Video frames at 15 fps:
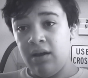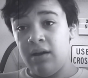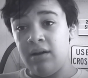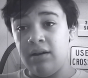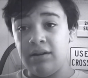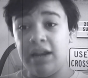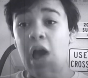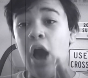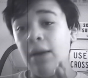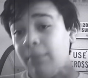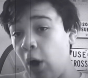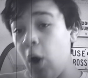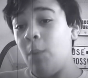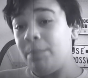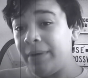Now, I'm
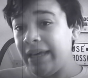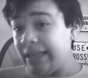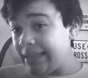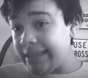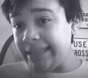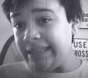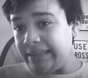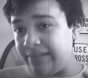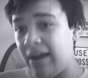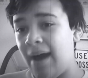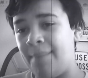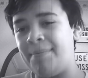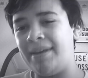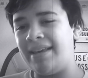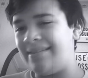hoping this
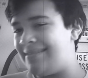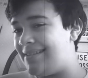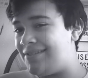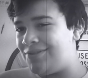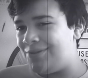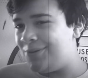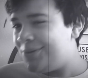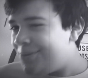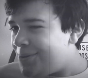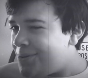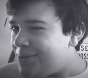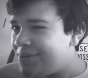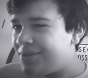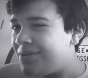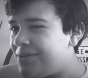topic isn't too,
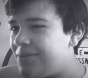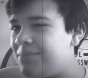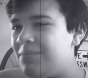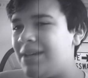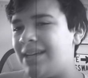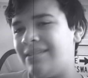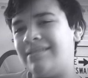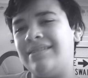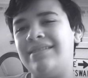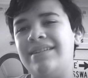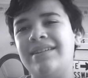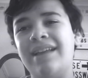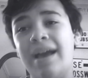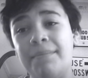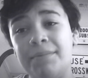too soon because it
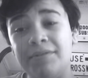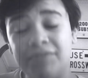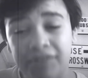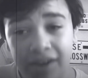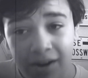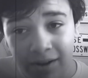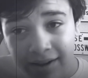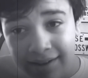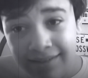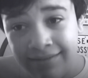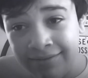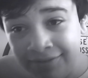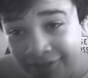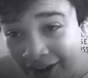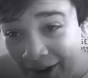did happen very,
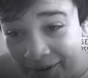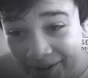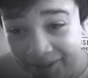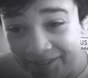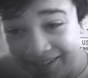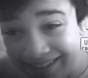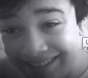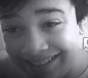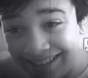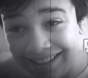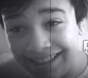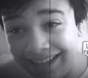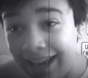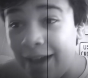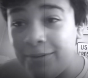very
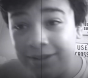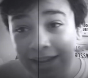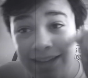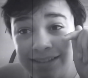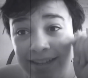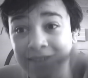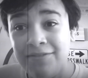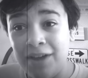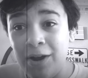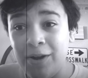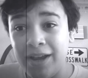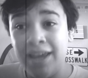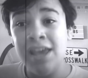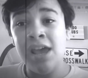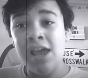recently. And when I say
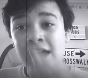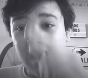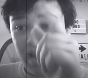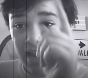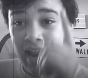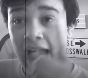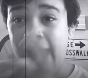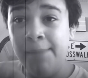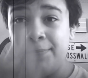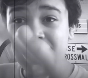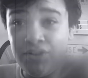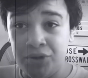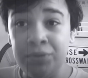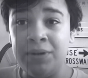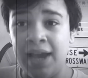very, it
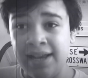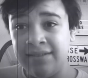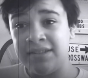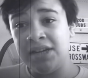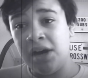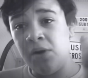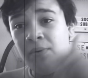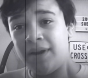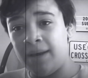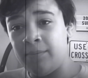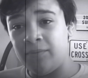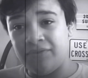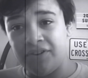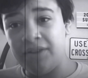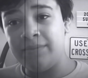happened two days ago when
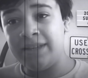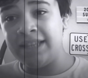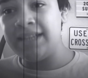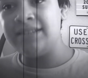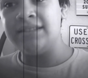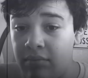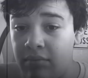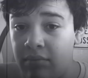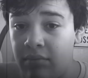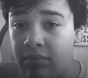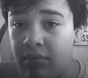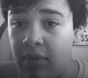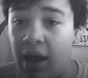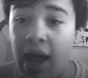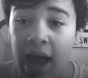I'm filming this,
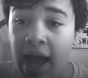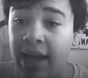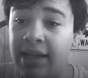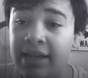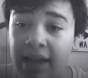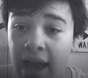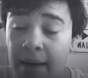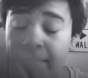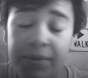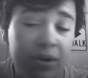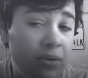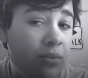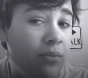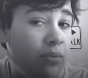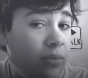and it happened
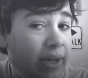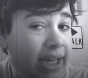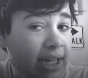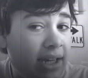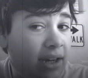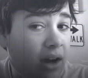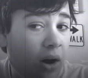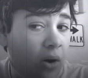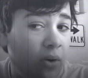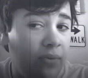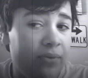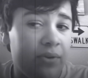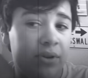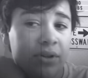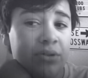a week ago
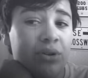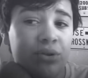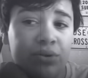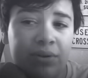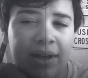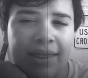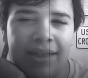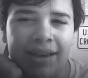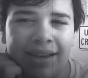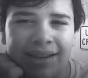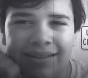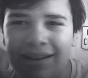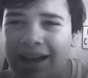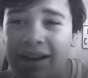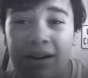for you, I
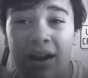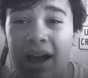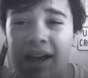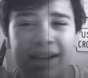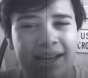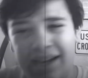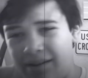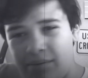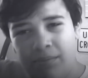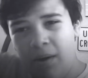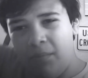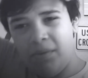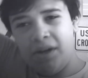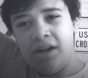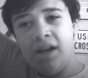think. I don't, I can't
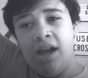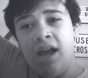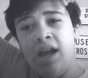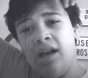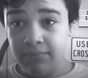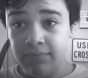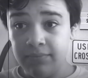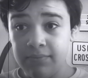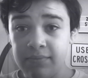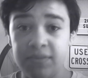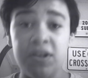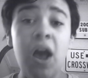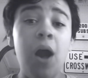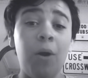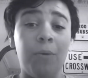remember.
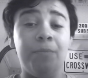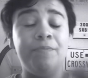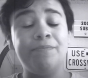So,